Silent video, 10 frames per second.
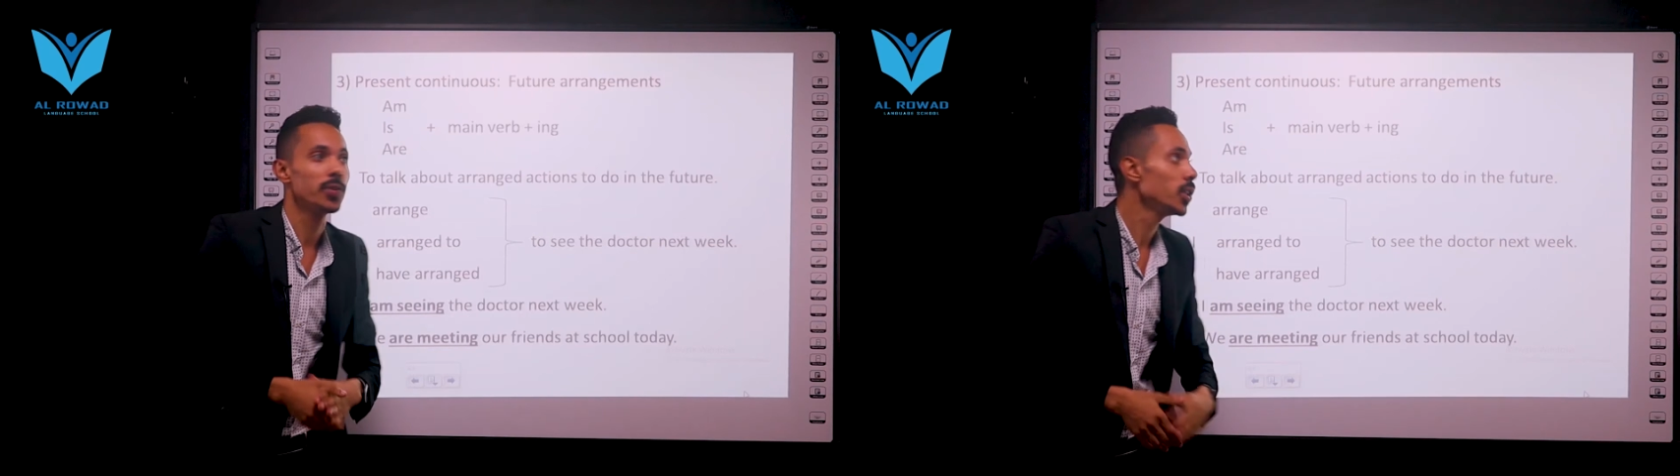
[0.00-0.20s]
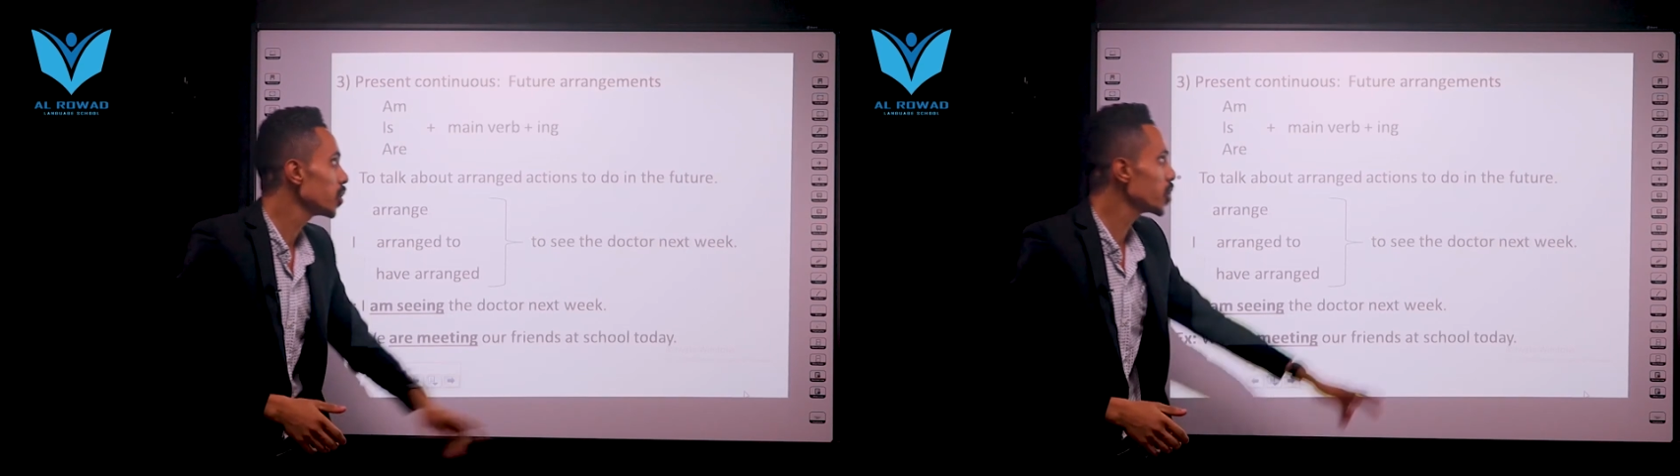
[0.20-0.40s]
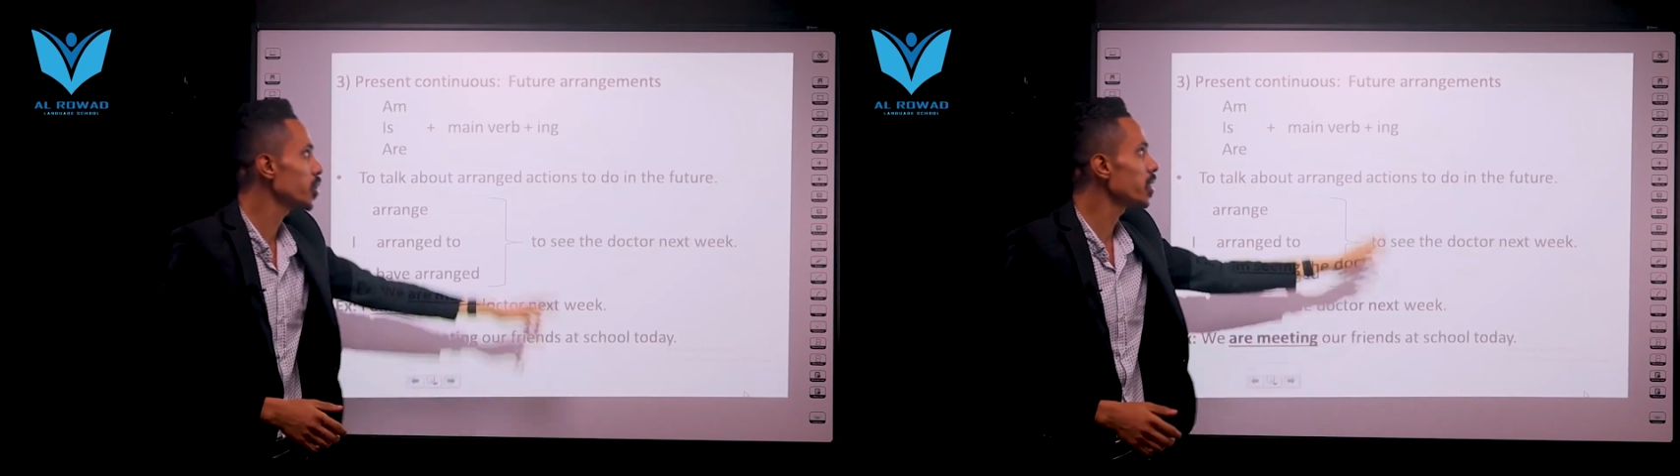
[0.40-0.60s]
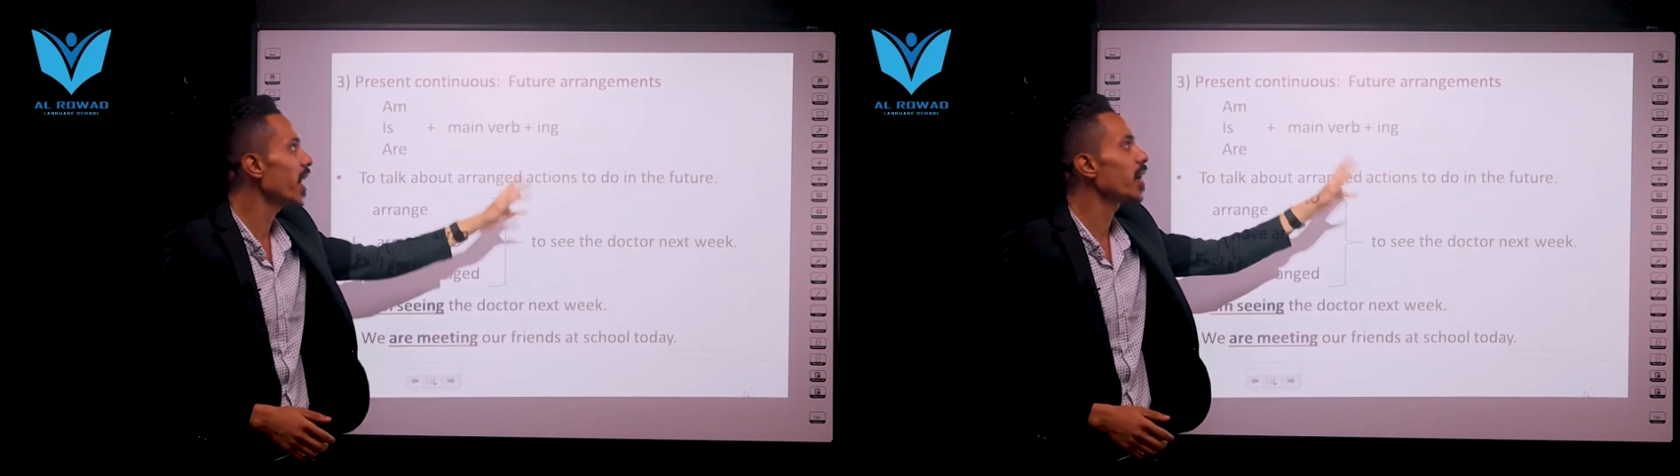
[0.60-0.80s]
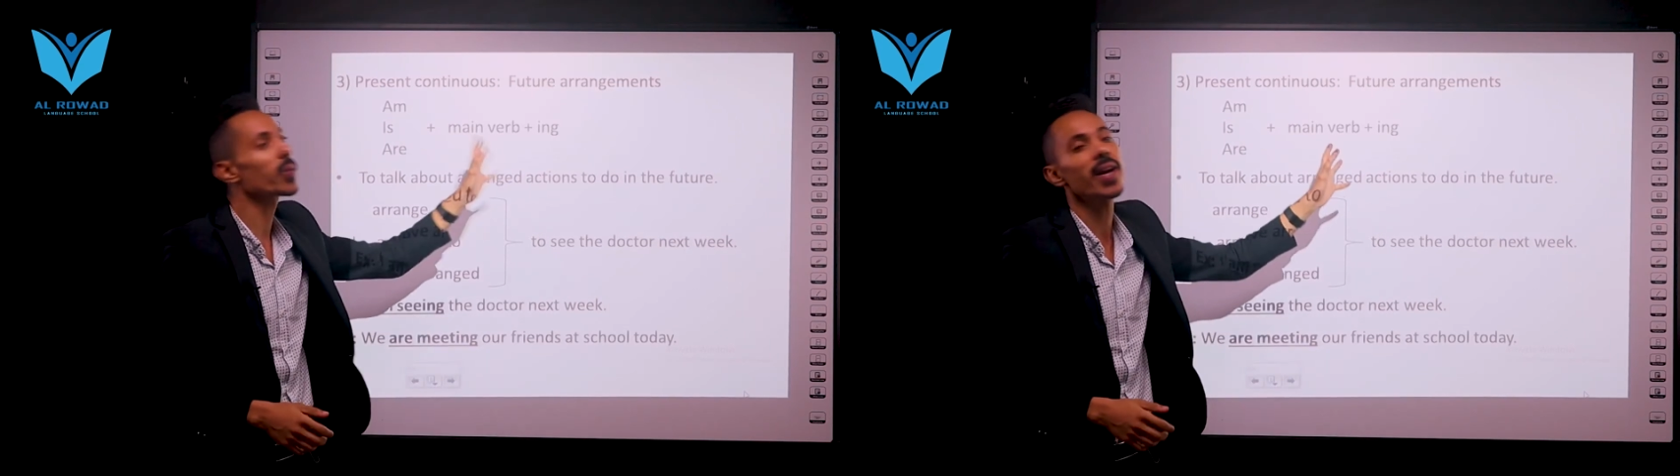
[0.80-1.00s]

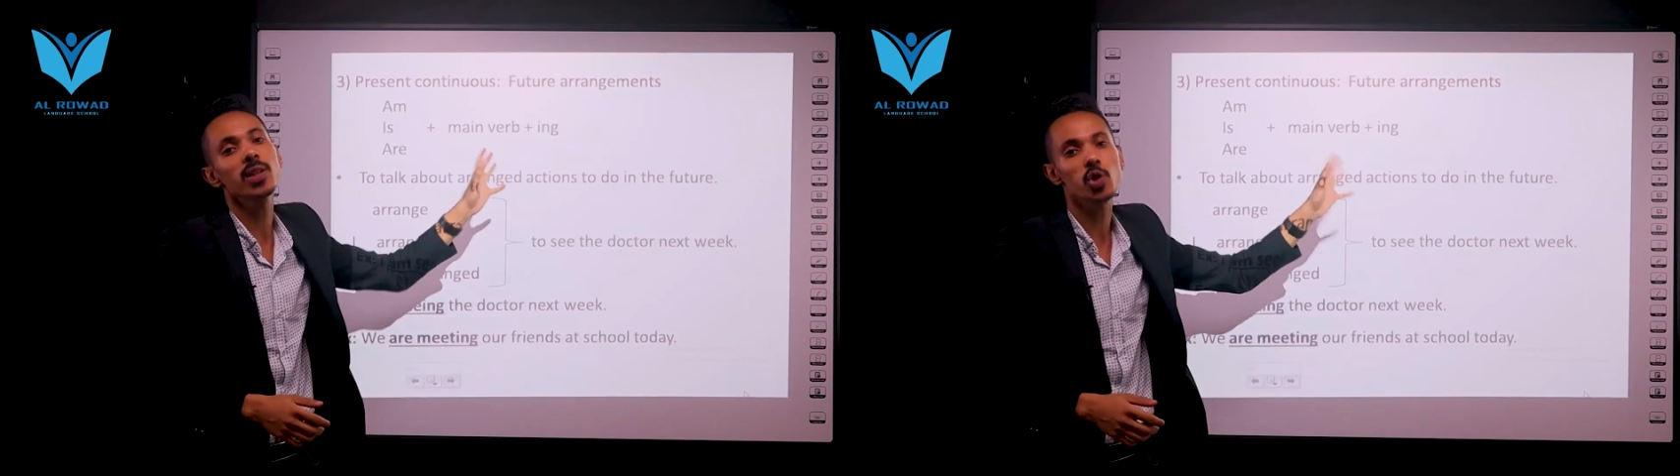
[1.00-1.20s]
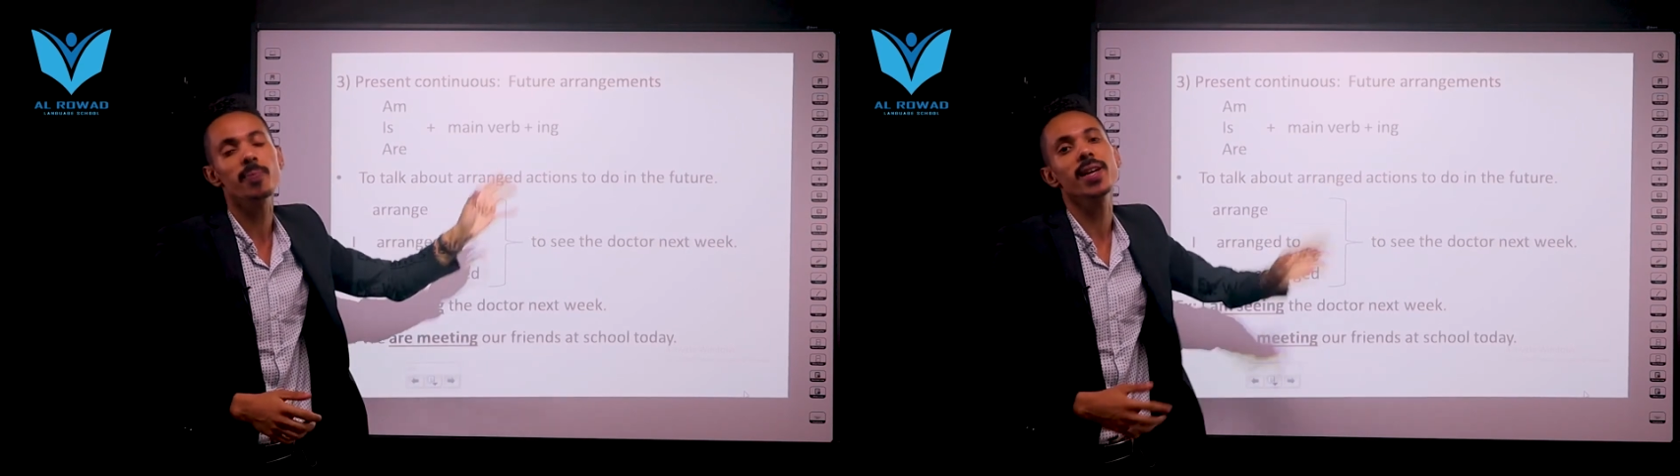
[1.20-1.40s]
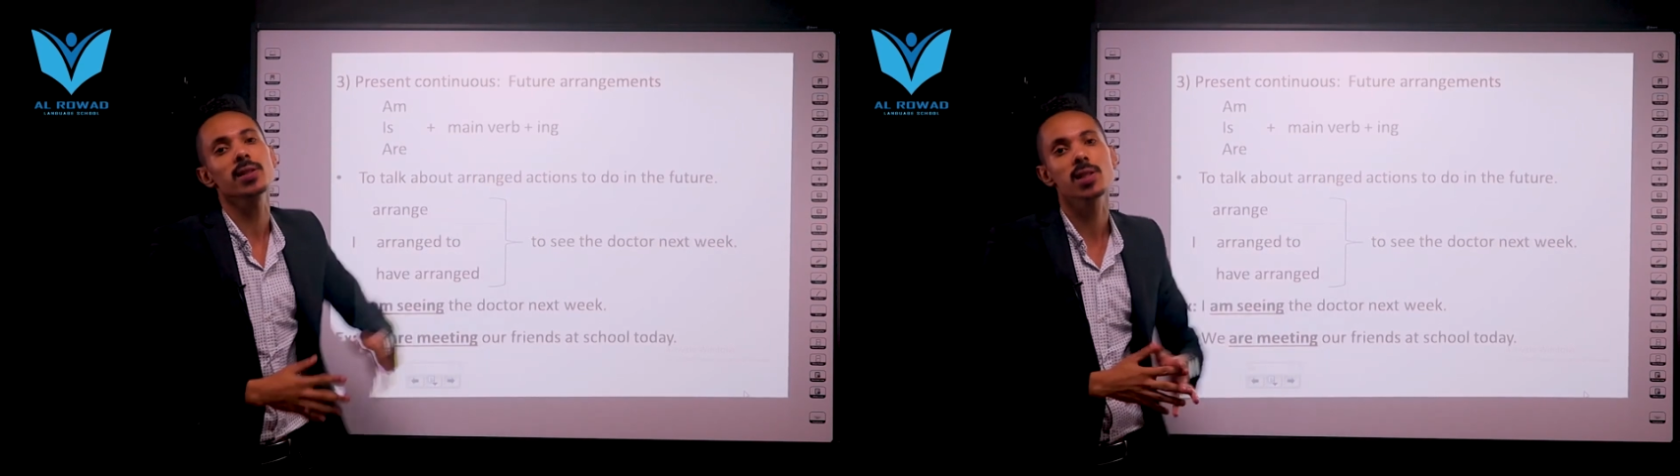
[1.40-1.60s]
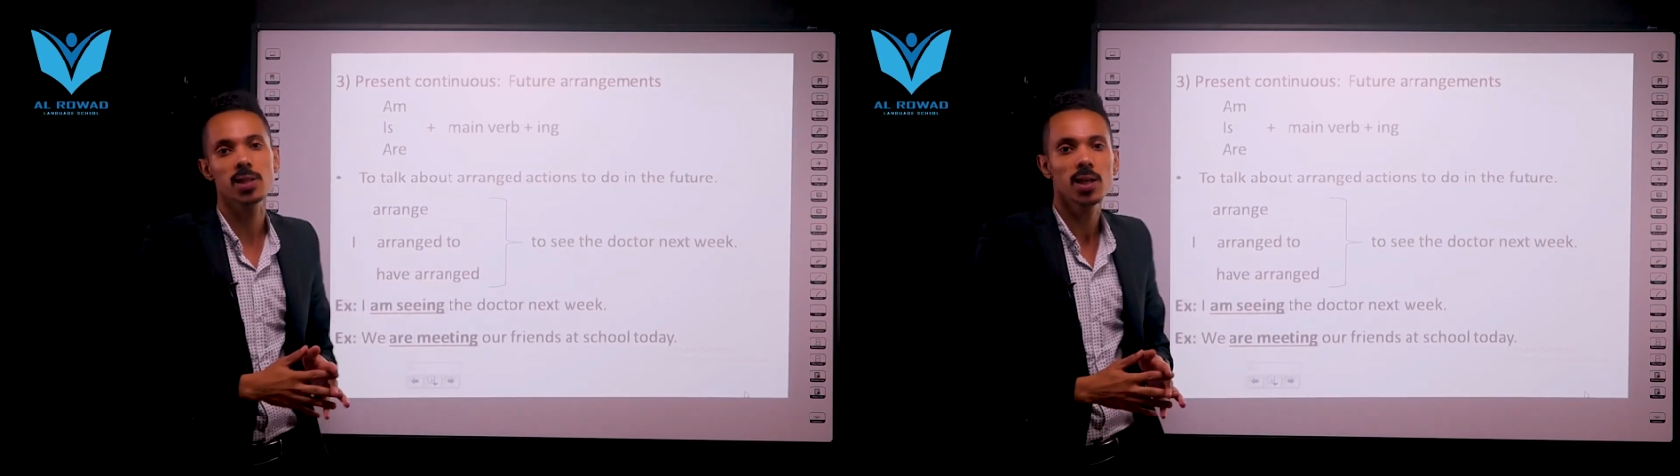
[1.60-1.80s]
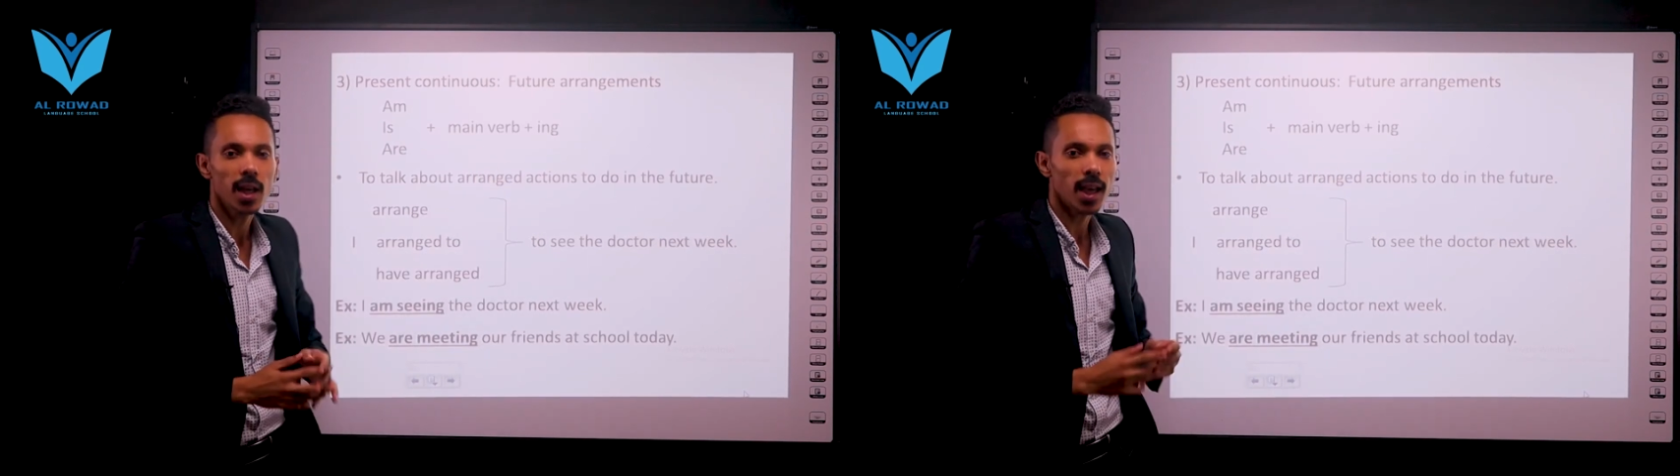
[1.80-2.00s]
future arrangements.